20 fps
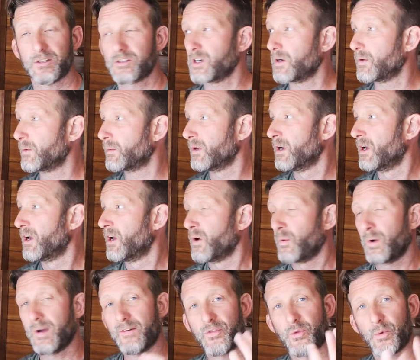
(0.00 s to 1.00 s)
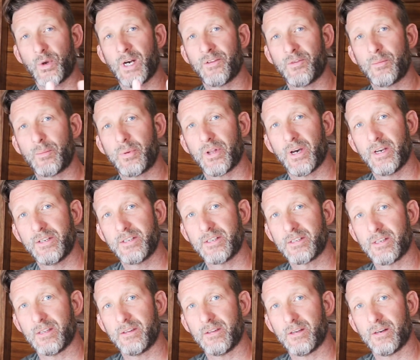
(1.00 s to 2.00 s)
So we have 3 different
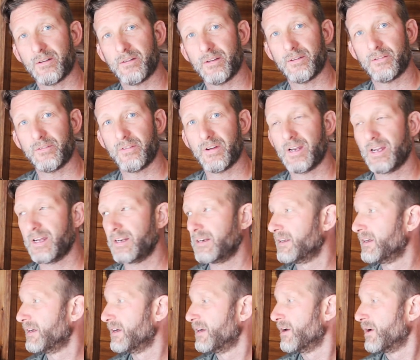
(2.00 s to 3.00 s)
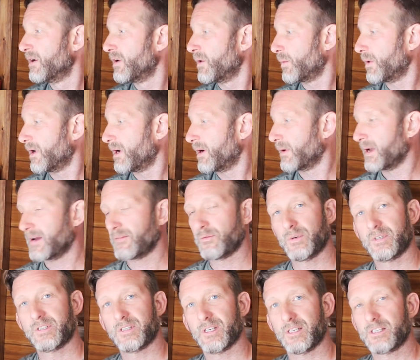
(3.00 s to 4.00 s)
places in the van where we have
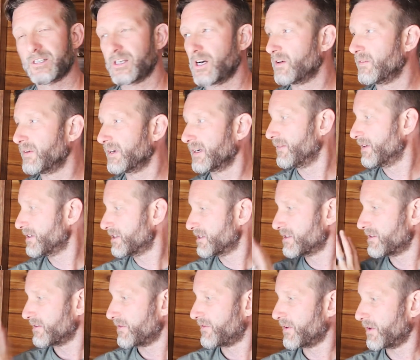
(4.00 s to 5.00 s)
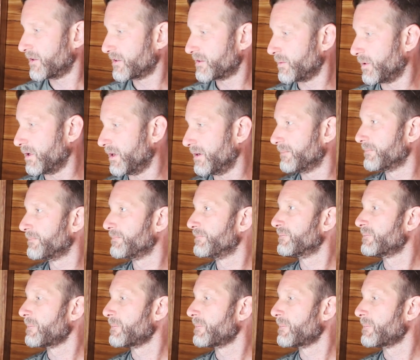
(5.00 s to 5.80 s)
recessed shelving, and this is the first one